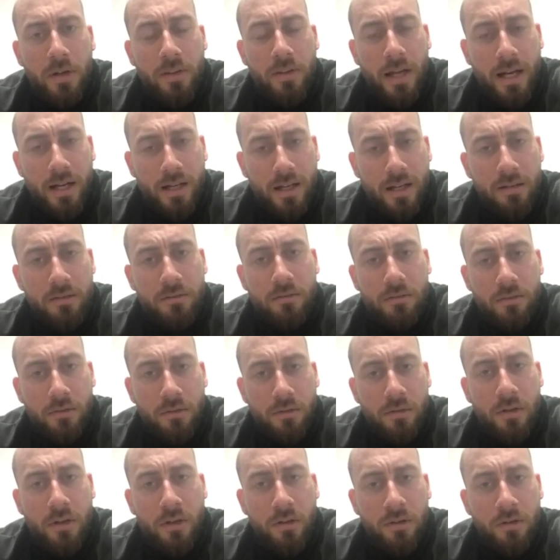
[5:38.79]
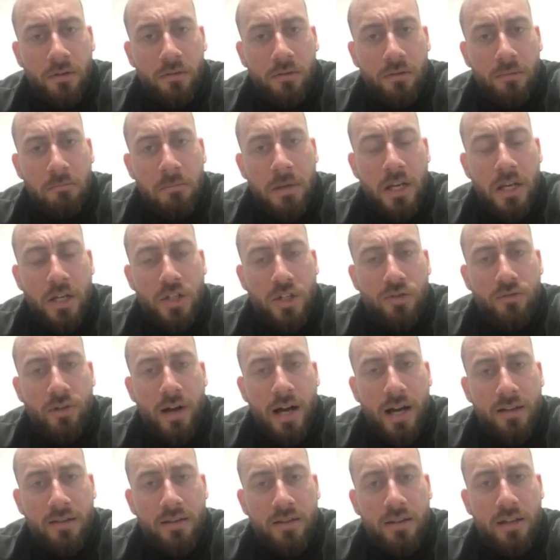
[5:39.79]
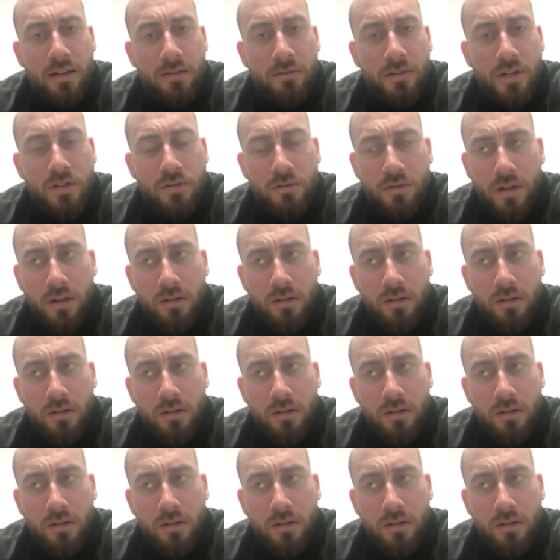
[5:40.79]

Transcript: and that can, miniaturize the individual.